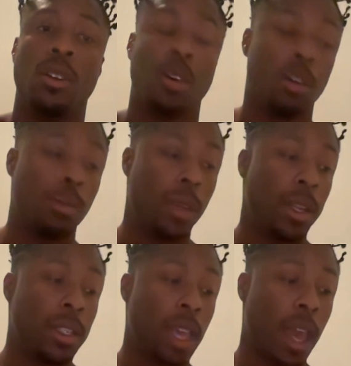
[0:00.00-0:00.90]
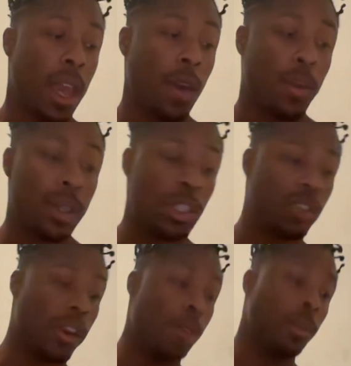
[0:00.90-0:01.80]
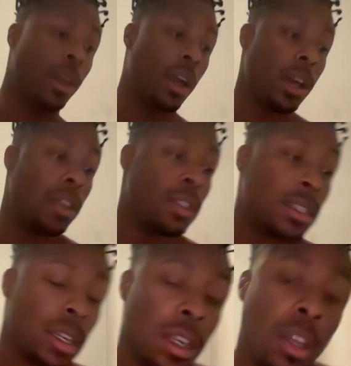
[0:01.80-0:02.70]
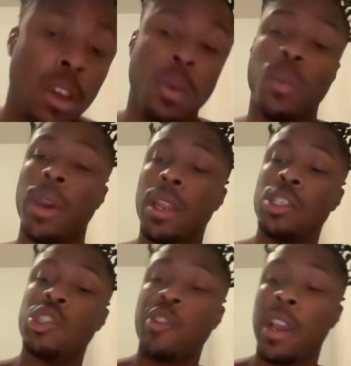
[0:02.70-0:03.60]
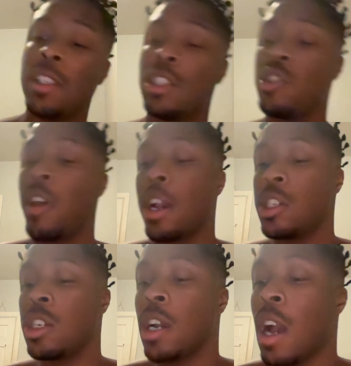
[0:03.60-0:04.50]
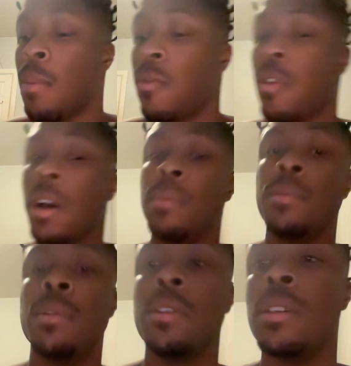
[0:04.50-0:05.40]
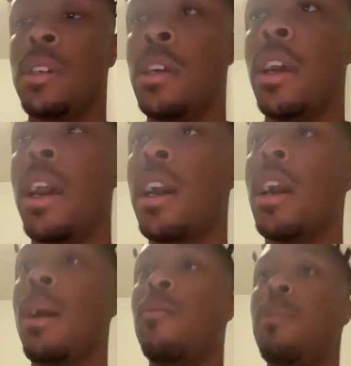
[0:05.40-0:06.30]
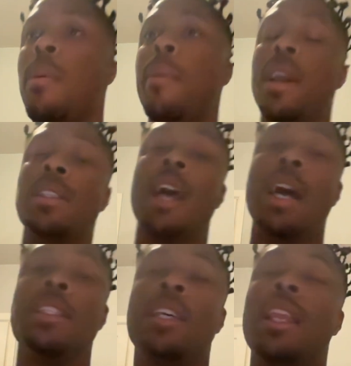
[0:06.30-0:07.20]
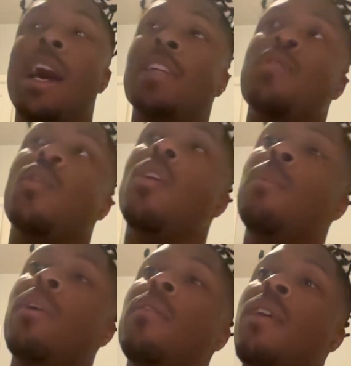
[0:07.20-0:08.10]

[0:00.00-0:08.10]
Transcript: on what is gay and what is straight because where does trans attraction come from? It can come from a man's idealized form of